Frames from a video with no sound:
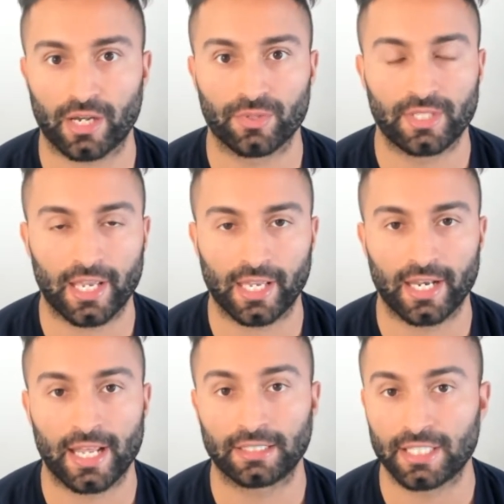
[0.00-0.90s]
I was
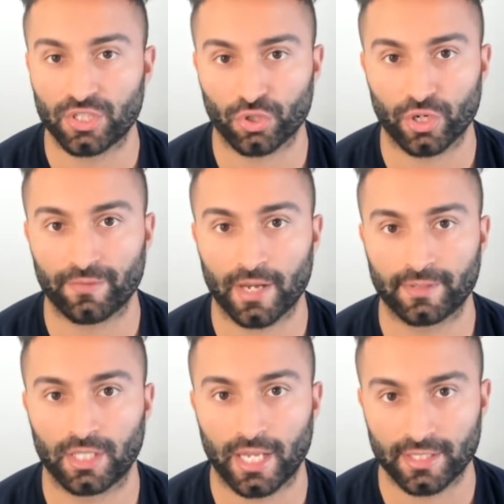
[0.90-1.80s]
taking at least 35
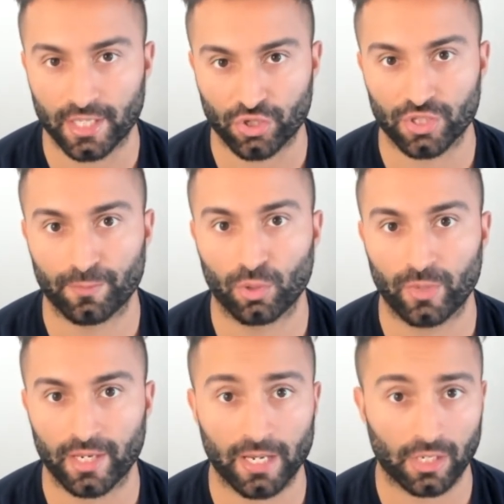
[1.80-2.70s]
client sessions per
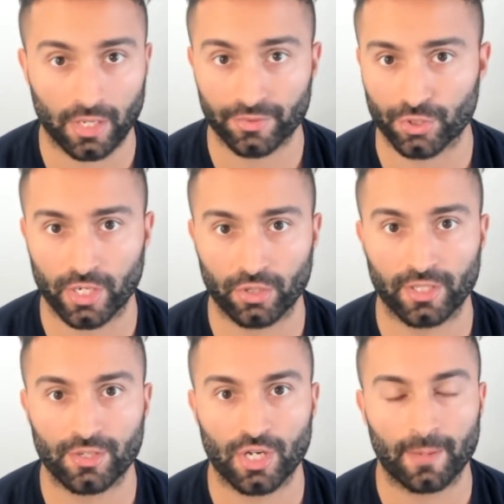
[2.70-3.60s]
week back when I was a trainer in
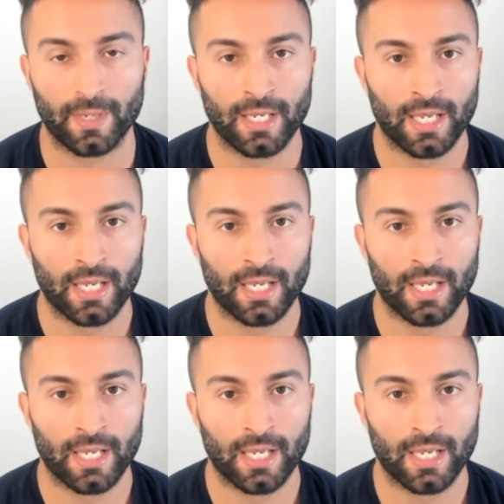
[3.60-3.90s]
the gym.